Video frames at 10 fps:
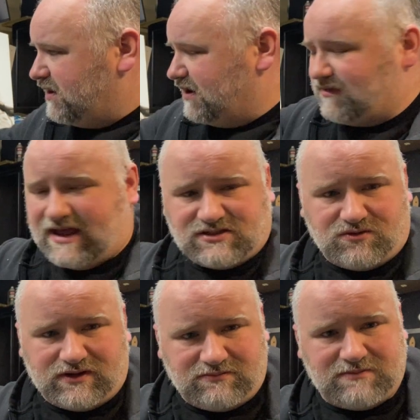and that's
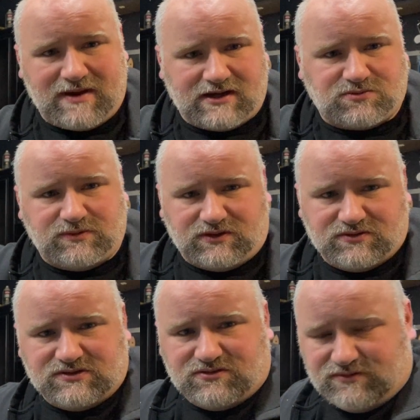going to be matched with
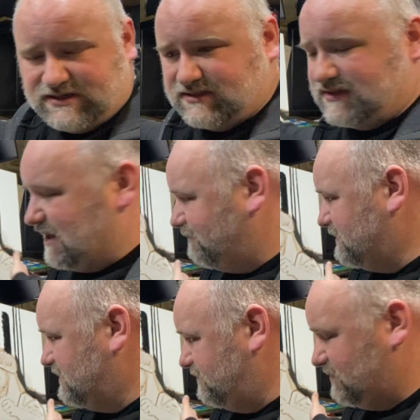those three
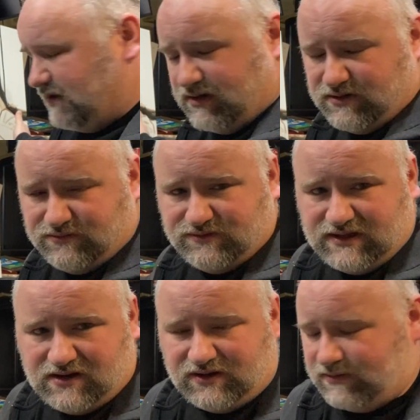steps of
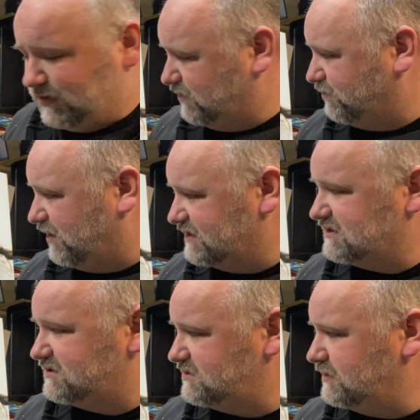the alchemical
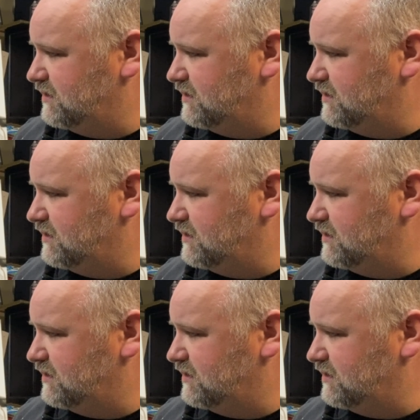process.